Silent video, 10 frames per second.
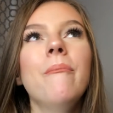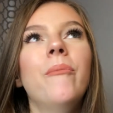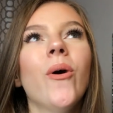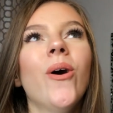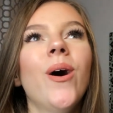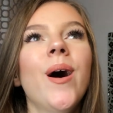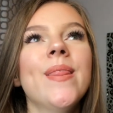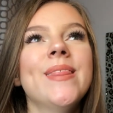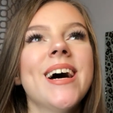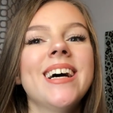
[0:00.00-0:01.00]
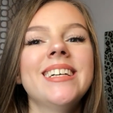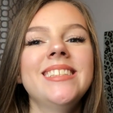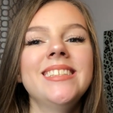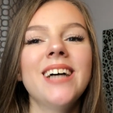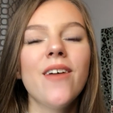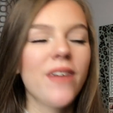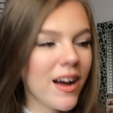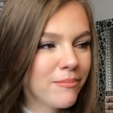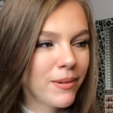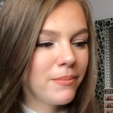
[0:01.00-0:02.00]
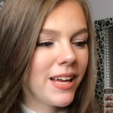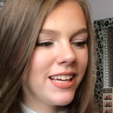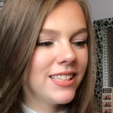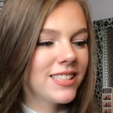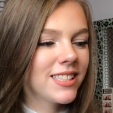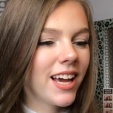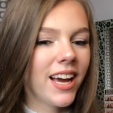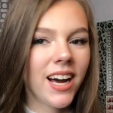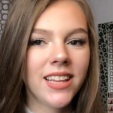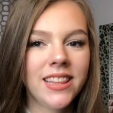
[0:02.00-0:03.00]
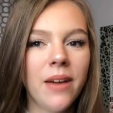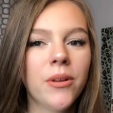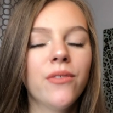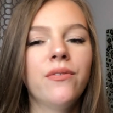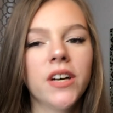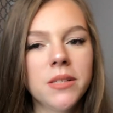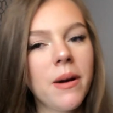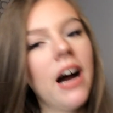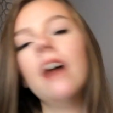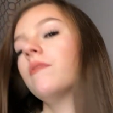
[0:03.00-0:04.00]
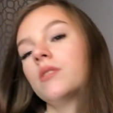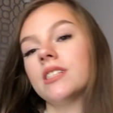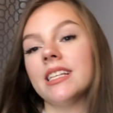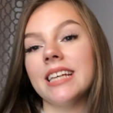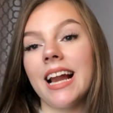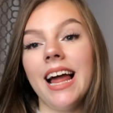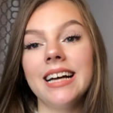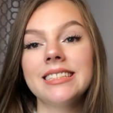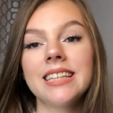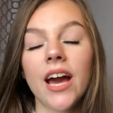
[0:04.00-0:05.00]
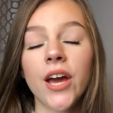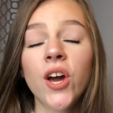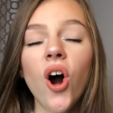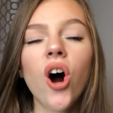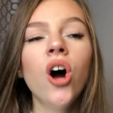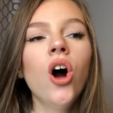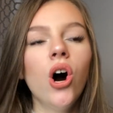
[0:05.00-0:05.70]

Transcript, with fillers: but that I've had my blades like they were the first pair of prosthetic legs that I got